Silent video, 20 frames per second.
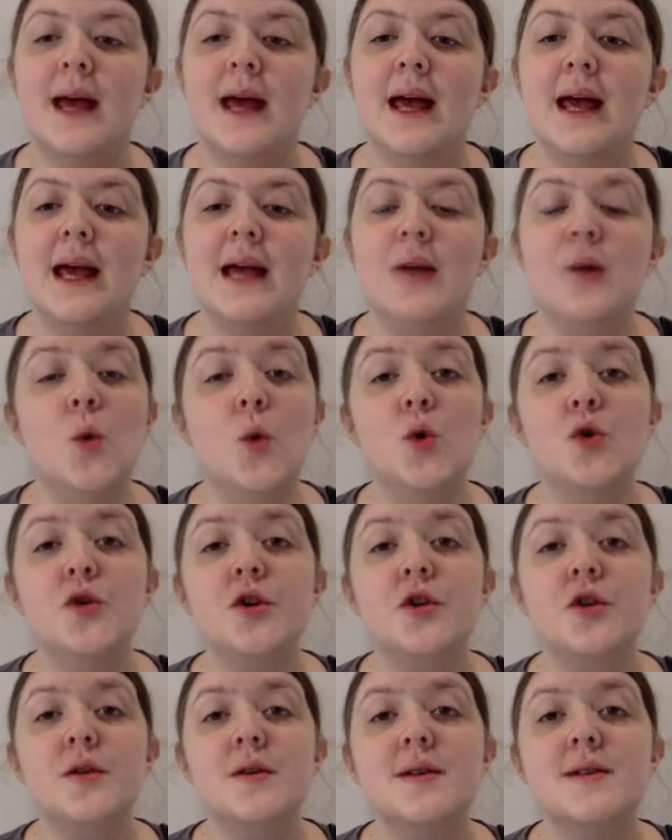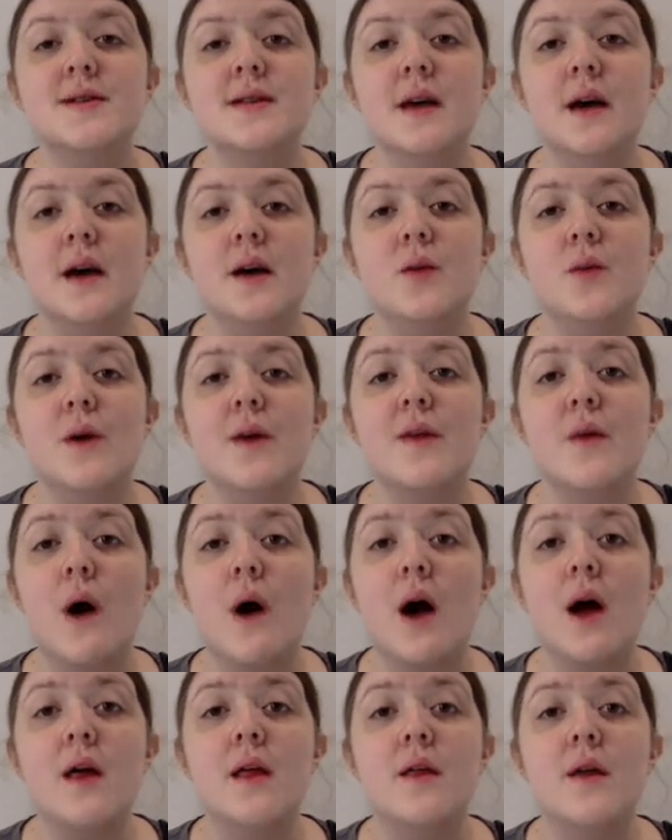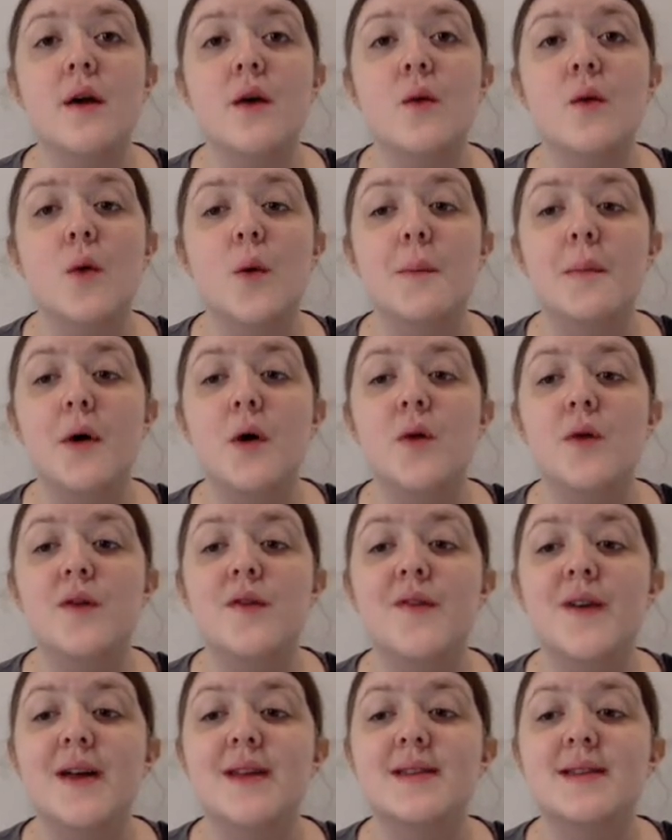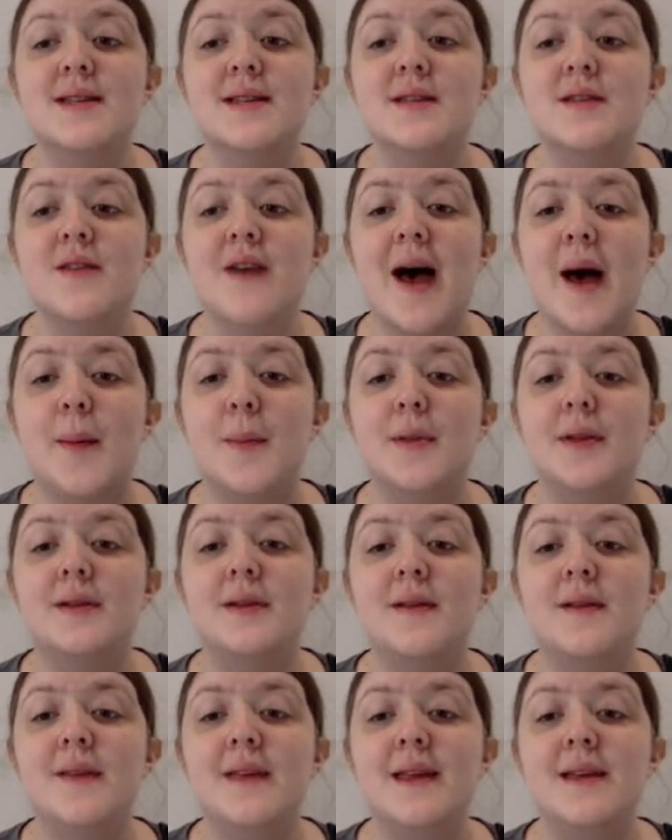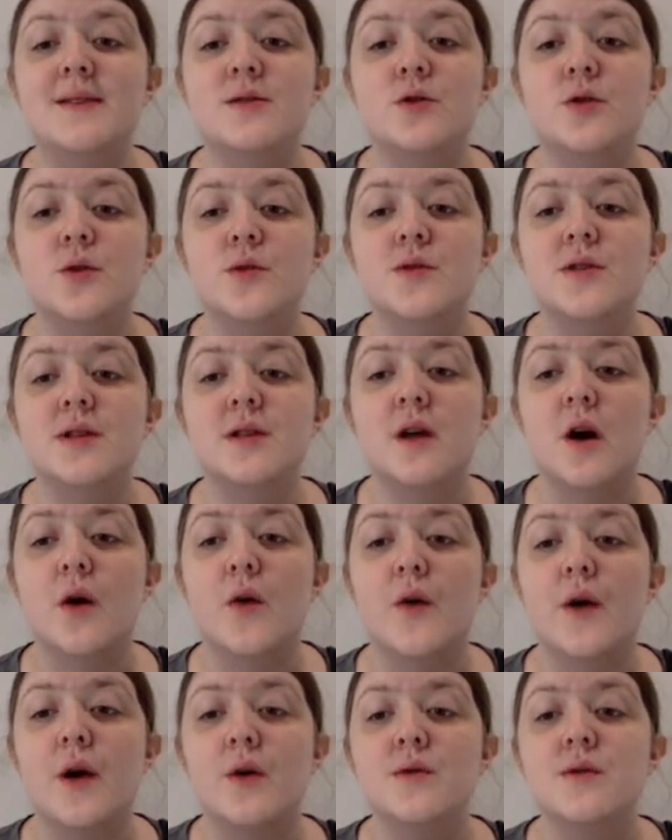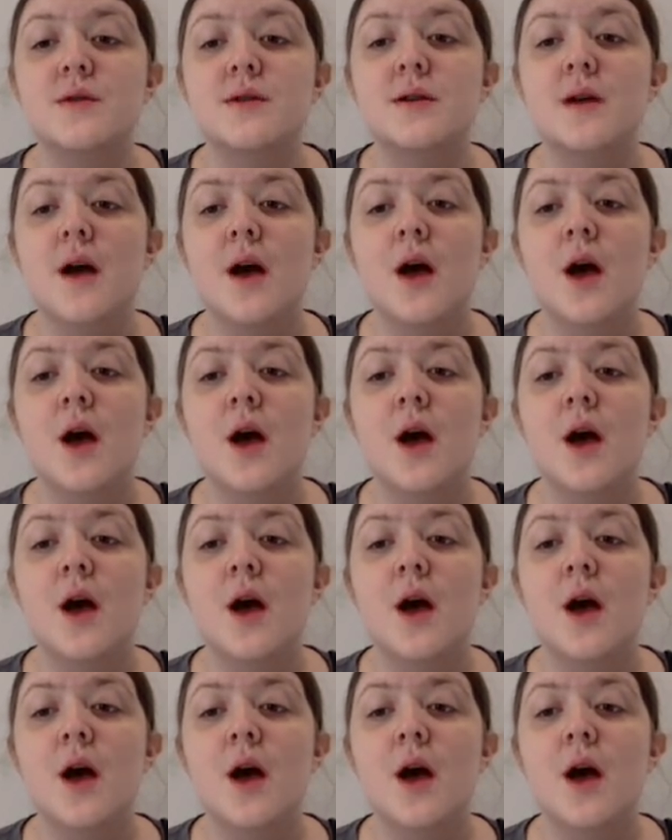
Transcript: In order to decide whether either or both offences have happened in these 2 scenarios,